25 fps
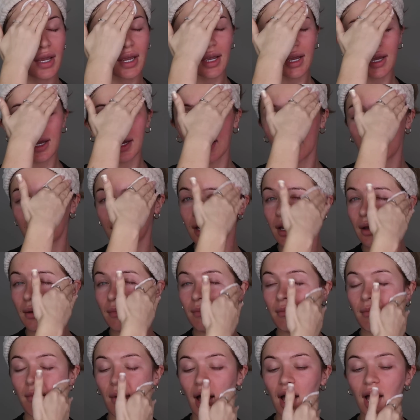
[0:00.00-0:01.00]

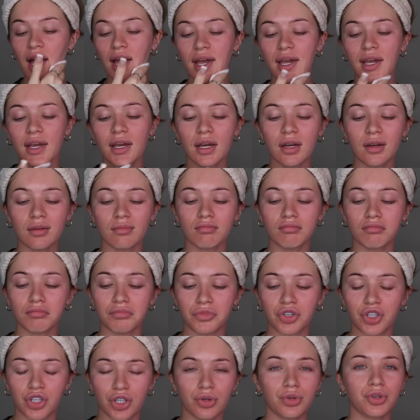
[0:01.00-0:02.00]
and my
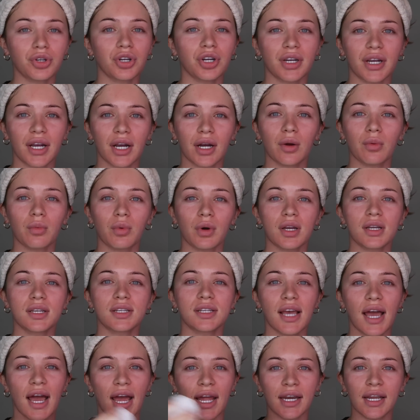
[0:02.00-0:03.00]
junior year
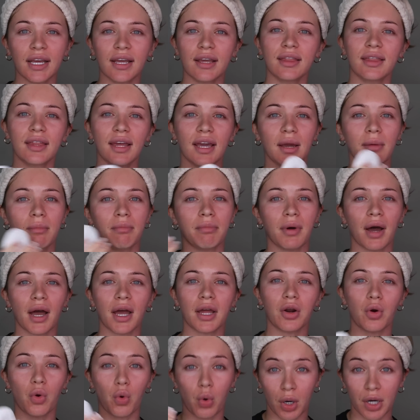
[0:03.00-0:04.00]
was anything
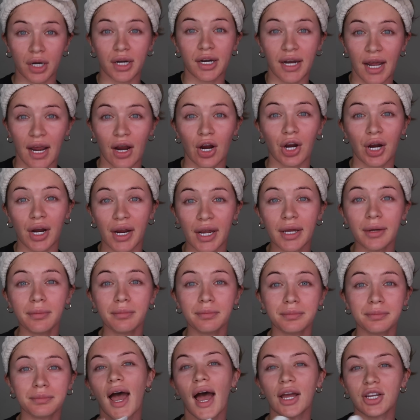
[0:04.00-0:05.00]
but
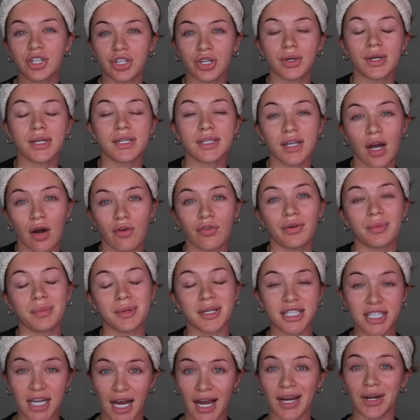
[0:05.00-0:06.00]
ordinary, as you can tell from
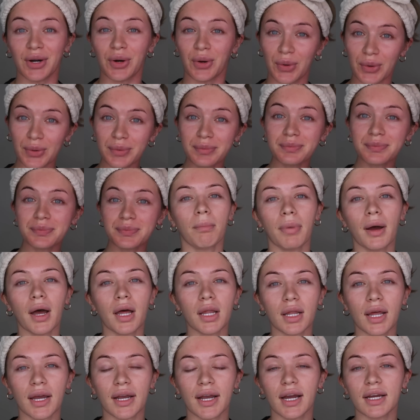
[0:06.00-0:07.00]
the title.
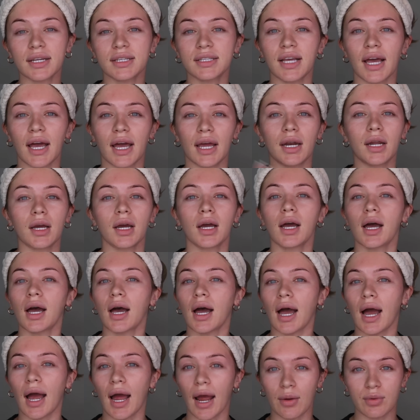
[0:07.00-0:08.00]
But like I said,
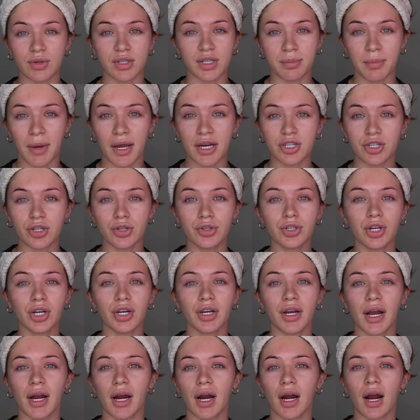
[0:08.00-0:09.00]
I was in my junior
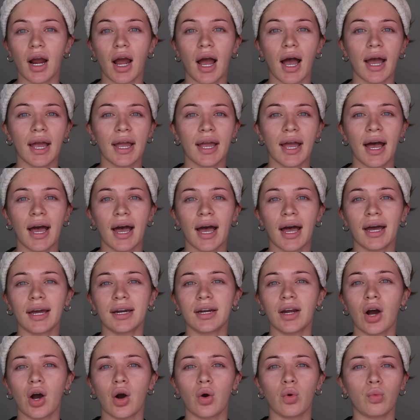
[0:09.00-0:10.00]
year. I
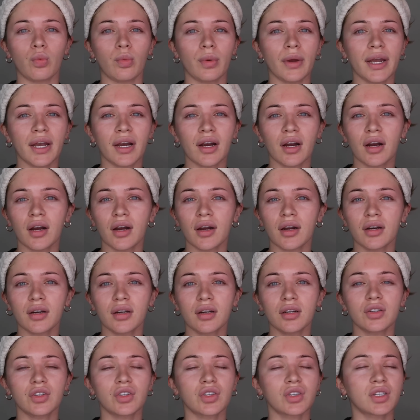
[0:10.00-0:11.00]
had a
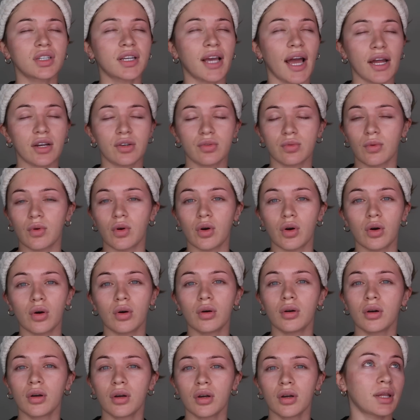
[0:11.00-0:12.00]
weird
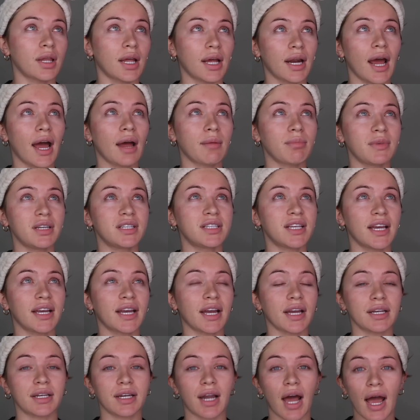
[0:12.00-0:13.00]
schedule that had me
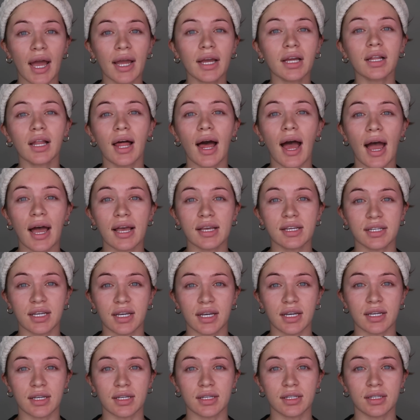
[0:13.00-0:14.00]
taking 9
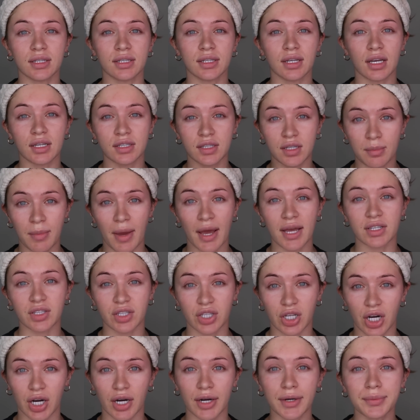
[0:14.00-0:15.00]
classes a
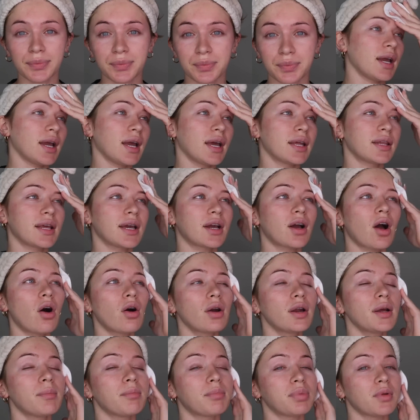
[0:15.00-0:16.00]
semester, and they
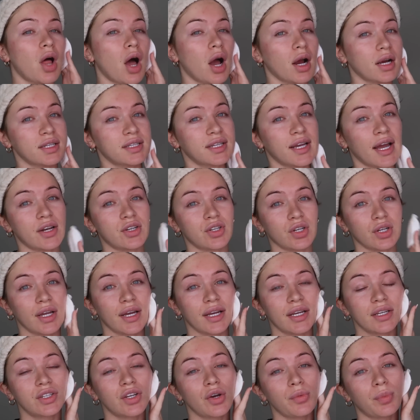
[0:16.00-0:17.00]
called it block
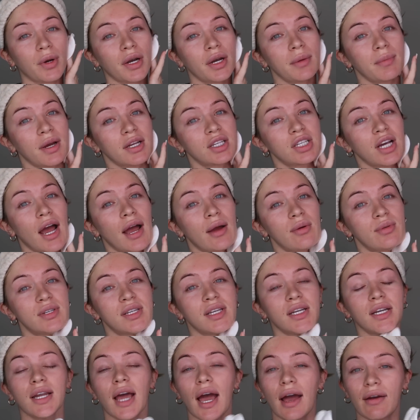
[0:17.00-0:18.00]
scheduling. So pretty much I was
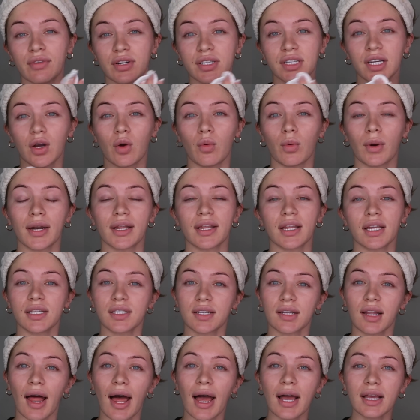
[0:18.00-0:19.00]
in every single one of
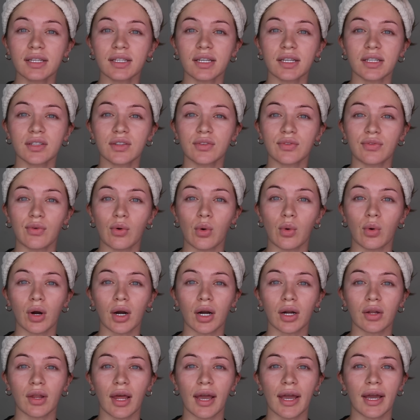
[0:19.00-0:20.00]
these classes
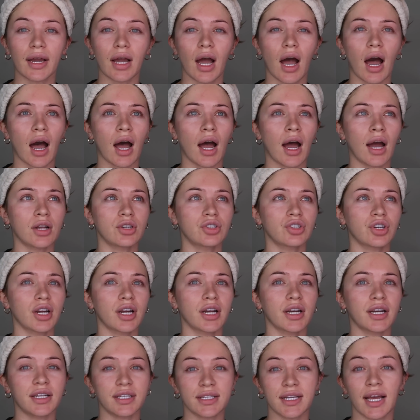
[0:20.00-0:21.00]
for like
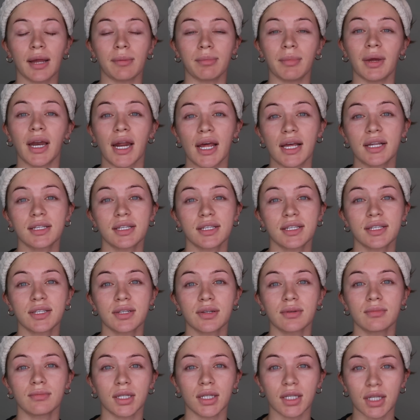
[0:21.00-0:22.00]
110
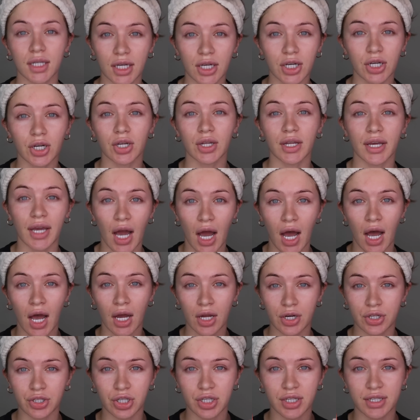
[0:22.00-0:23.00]
minutes. Literally
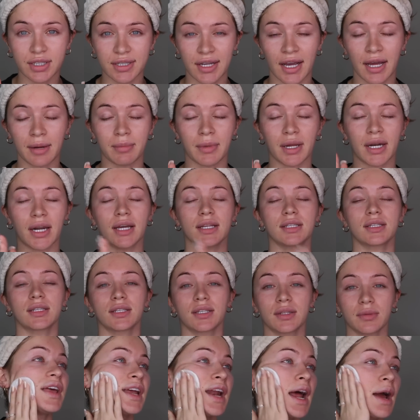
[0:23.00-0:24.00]
110
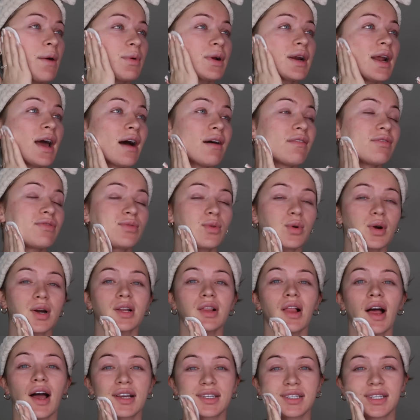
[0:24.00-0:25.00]
minutes. And I would have 4
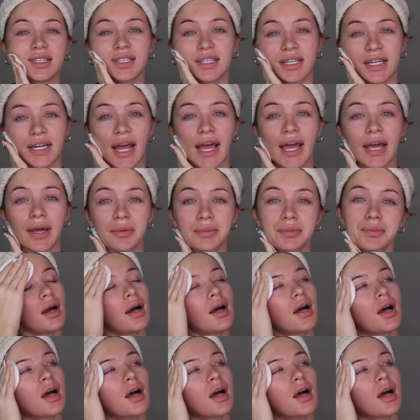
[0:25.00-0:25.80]
classes a day.